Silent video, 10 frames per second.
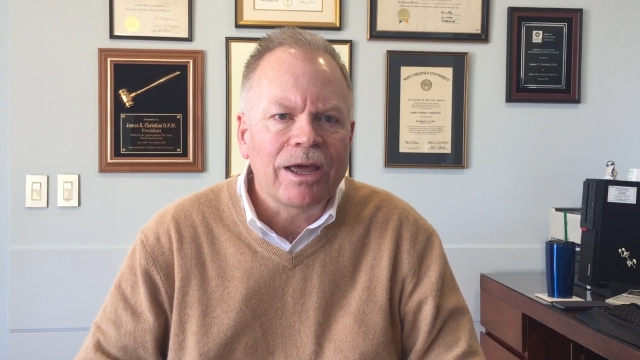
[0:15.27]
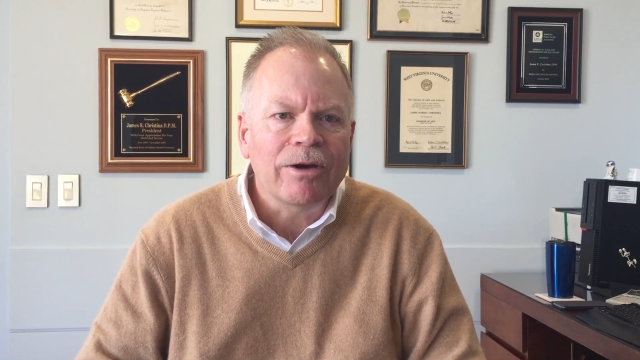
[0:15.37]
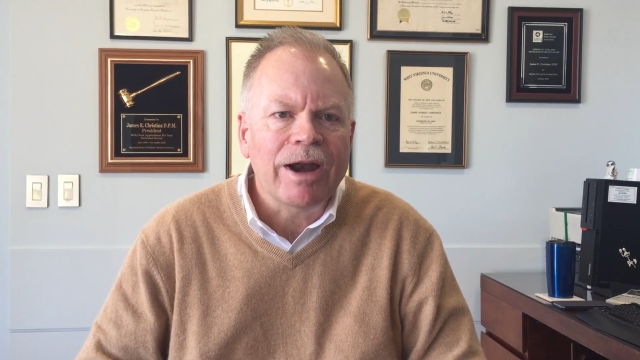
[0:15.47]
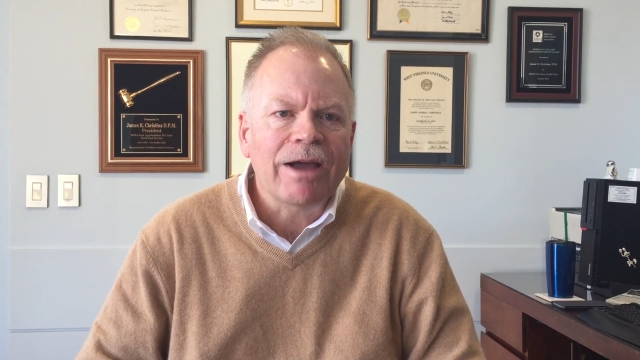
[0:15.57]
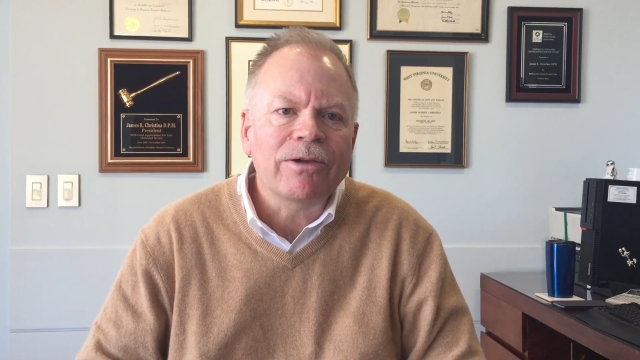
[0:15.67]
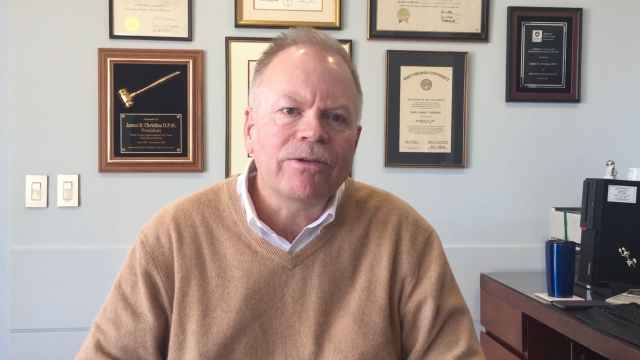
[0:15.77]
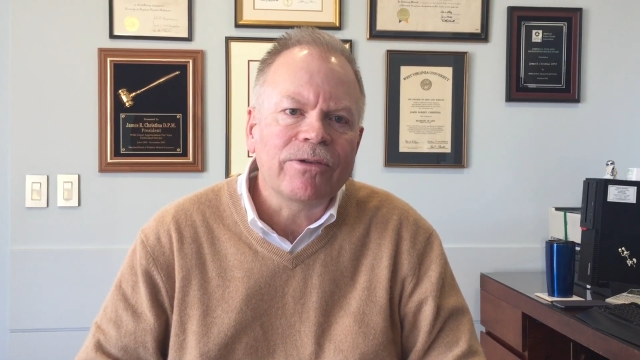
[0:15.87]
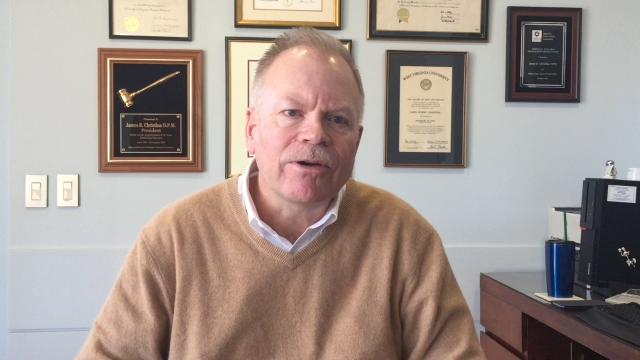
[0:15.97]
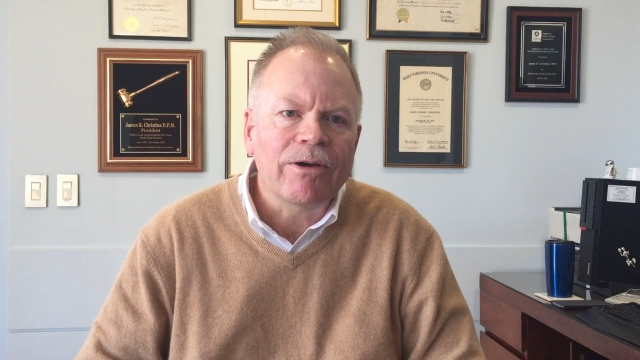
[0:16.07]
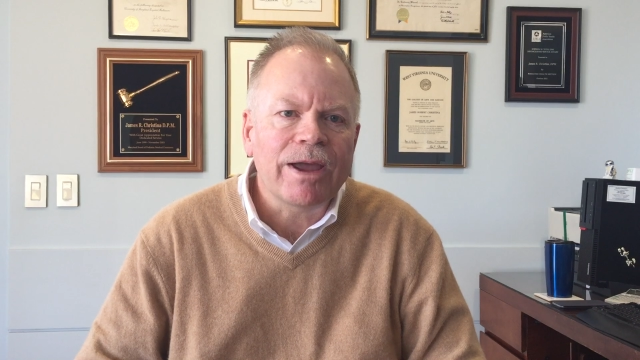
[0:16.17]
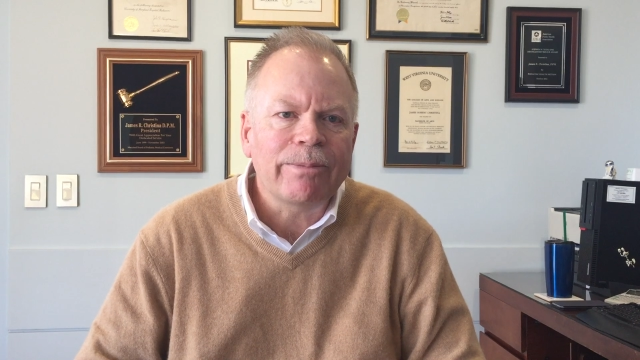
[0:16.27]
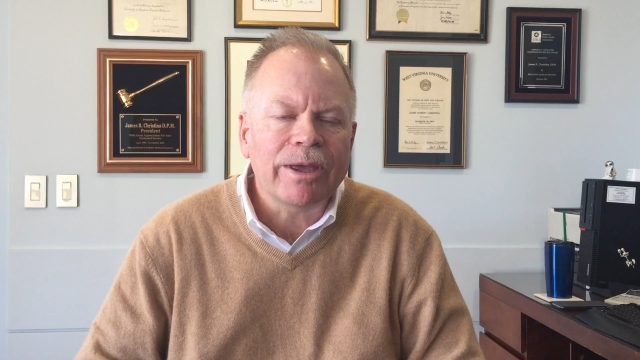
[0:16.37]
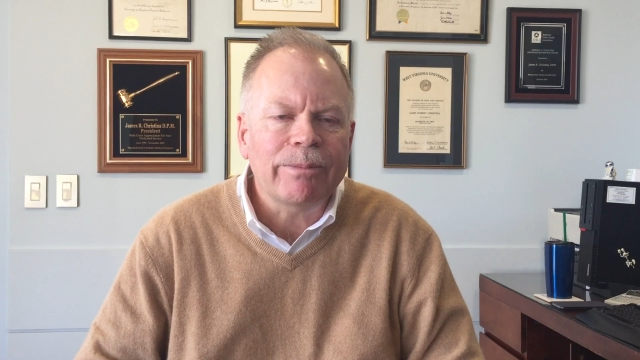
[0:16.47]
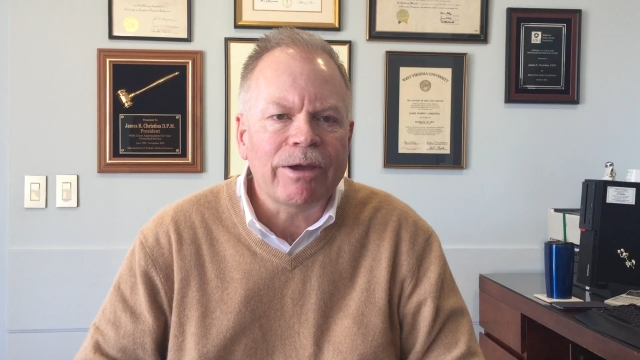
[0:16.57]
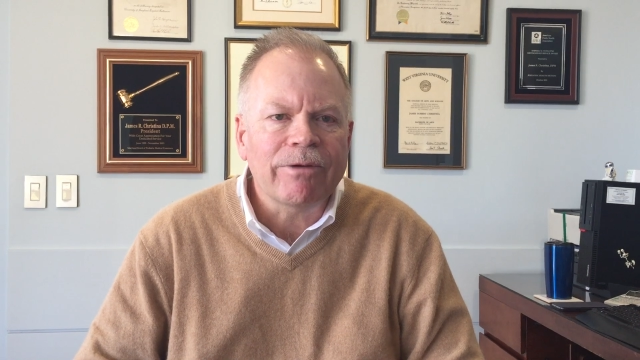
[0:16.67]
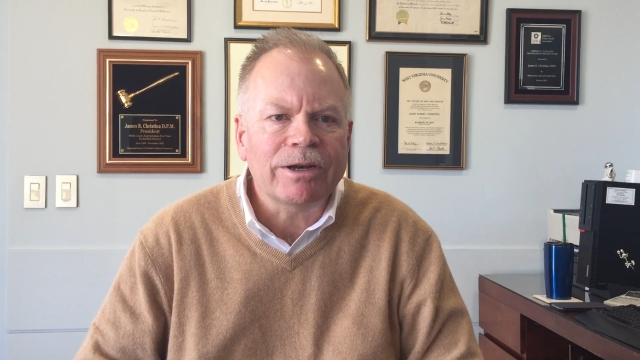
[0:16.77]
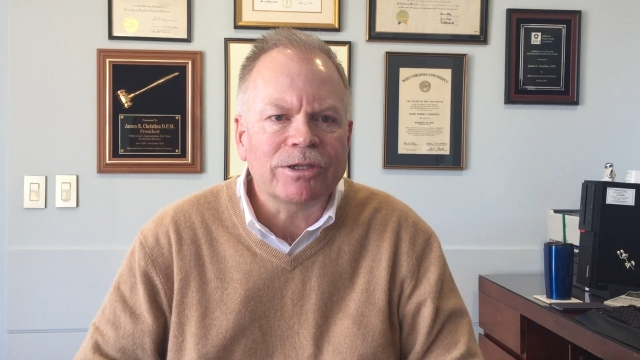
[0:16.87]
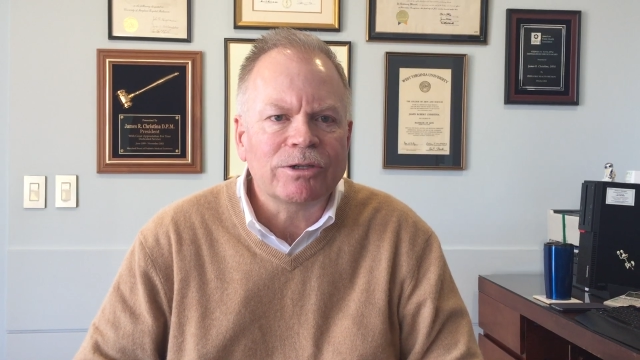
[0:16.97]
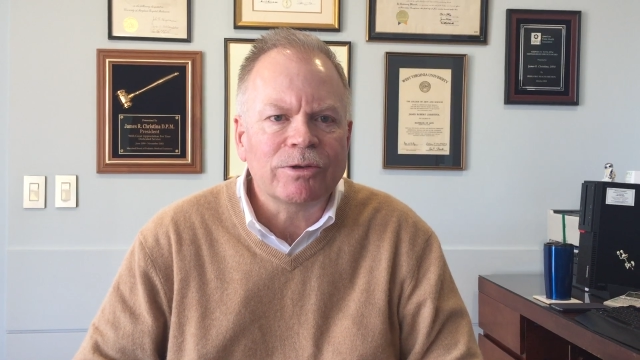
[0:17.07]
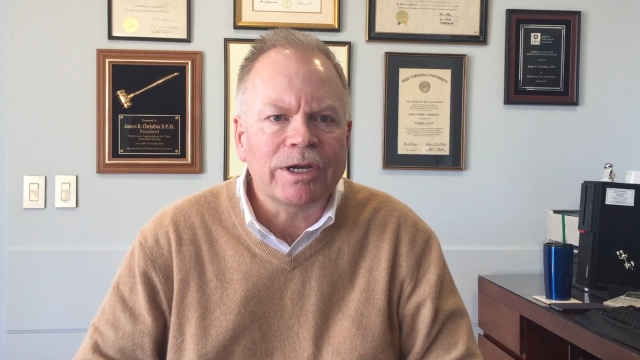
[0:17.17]
and are now using our APMA
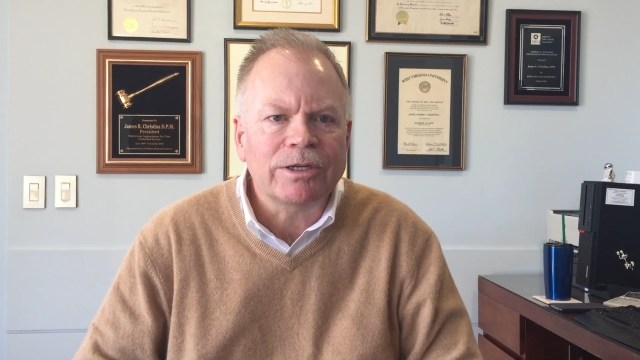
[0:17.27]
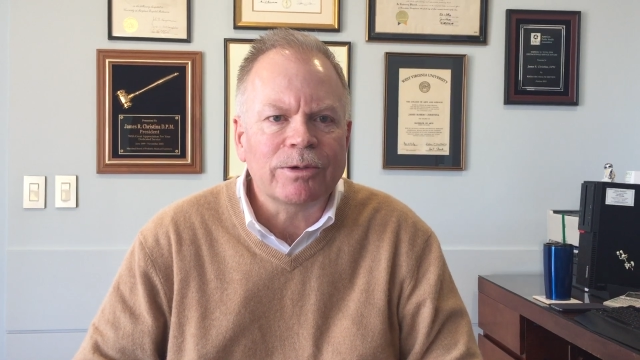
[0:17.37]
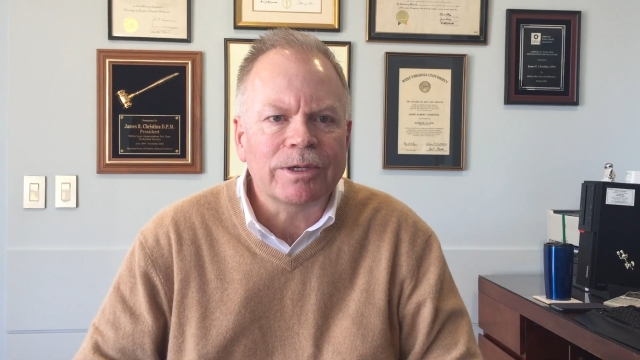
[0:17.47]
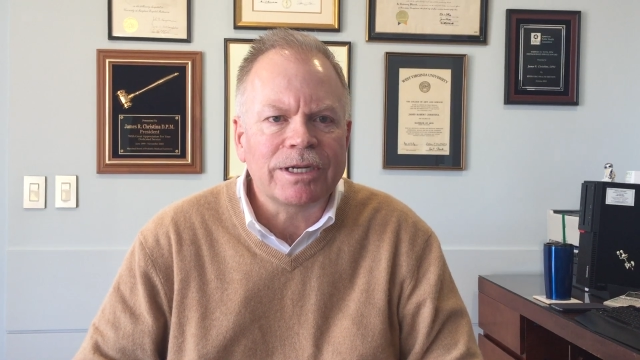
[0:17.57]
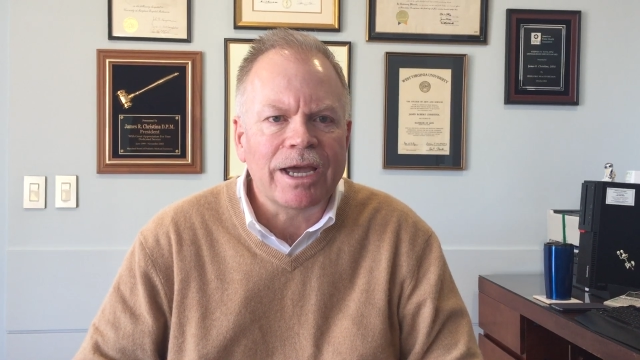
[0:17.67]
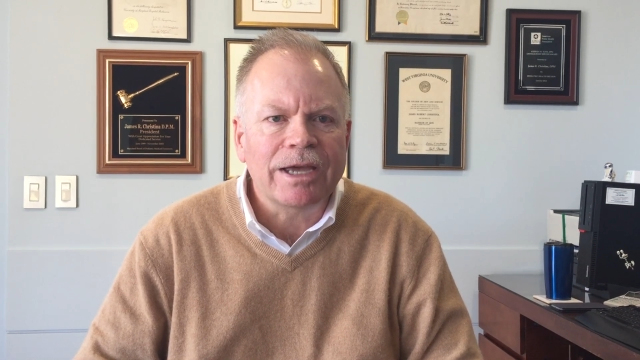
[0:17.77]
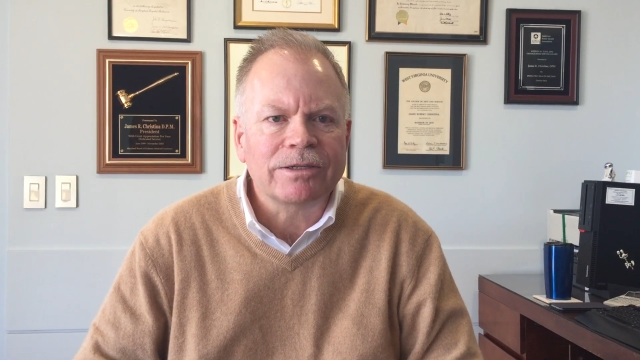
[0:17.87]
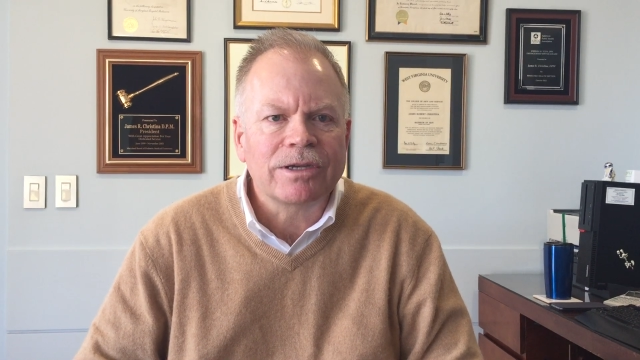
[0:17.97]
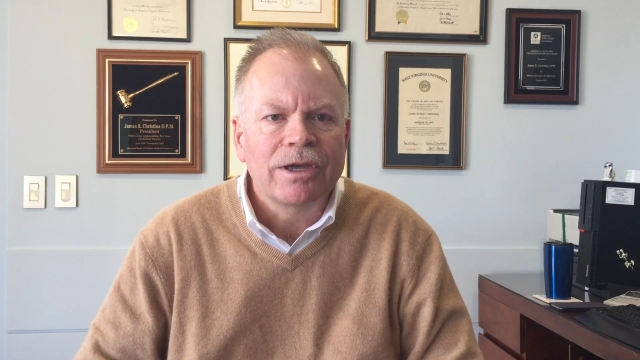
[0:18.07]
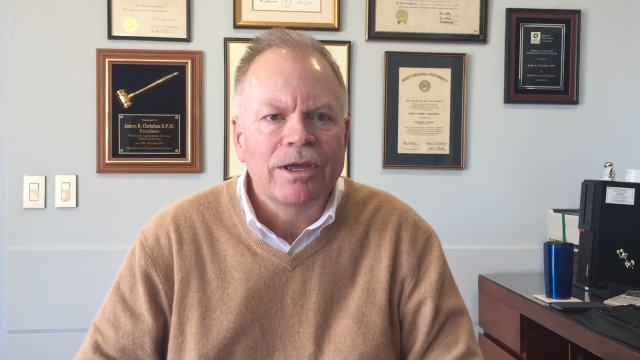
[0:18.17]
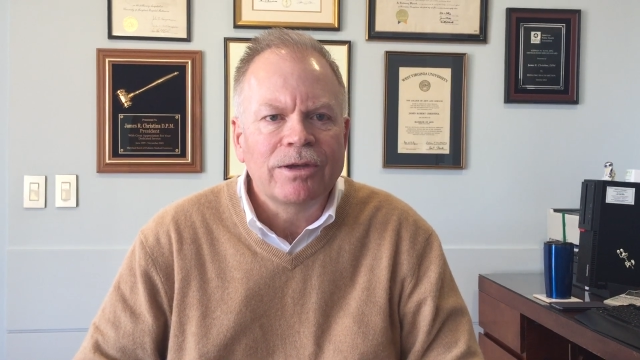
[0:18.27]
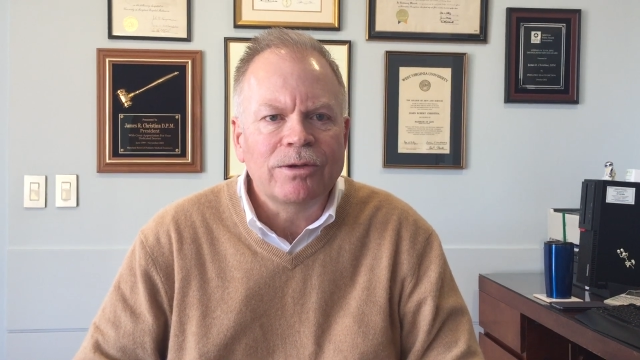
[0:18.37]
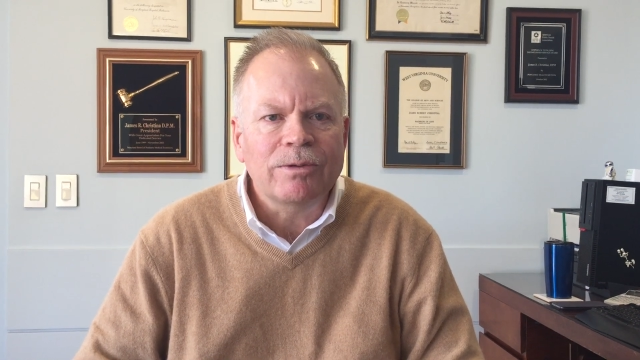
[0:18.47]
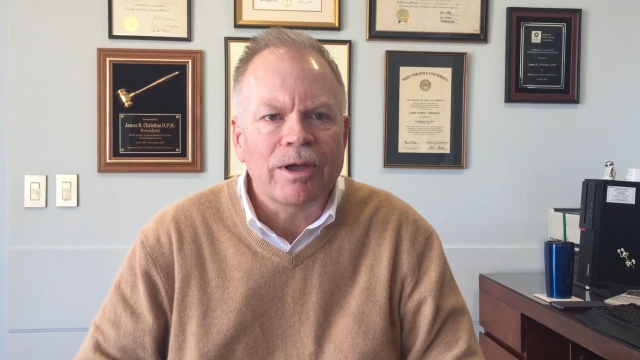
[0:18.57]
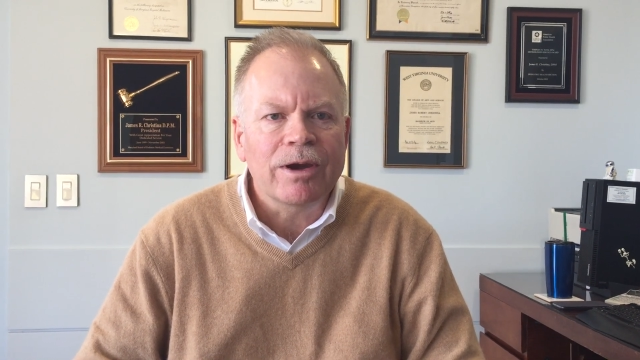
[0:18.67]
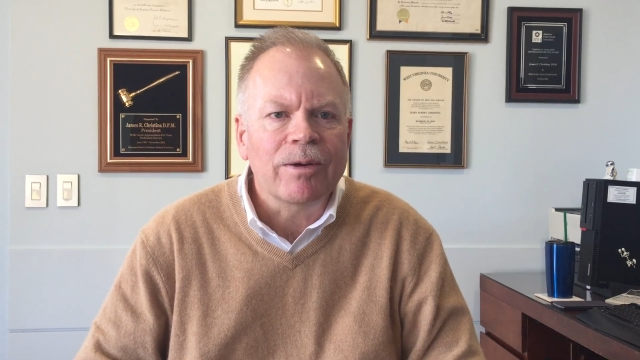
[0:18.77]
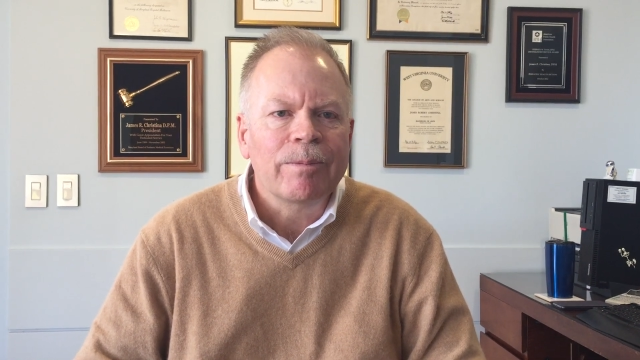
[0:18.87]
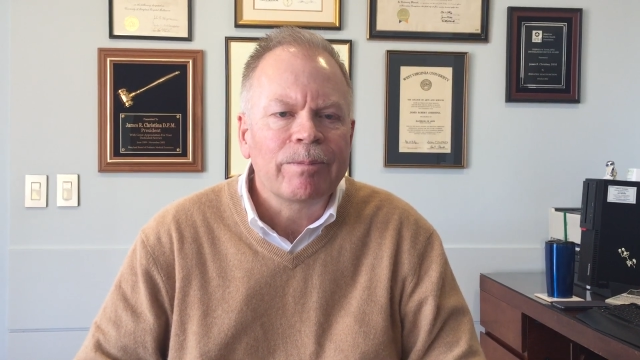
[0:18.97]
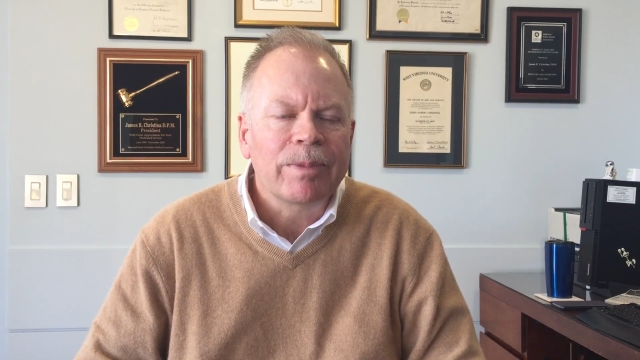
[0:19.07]
registry to attest to their